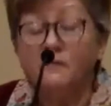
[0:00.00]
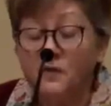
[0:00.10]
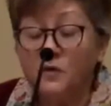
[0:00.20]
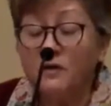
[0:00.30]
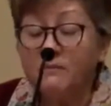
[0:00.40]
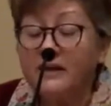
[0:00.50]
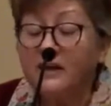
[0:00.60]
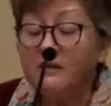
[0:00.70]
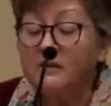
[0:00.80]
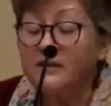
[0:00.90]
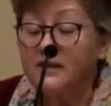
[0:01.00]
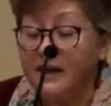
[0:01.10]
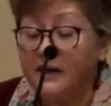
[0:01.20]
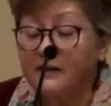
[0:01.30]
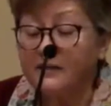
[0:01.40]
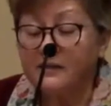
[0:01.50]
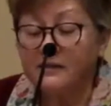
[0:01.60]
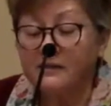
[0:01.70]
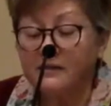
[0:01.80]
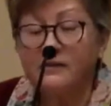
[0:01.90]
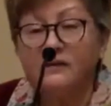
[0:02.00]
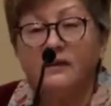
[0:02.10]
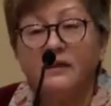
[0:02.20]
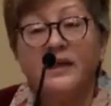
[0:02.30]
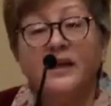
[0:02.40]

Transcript: you are making mistakes, then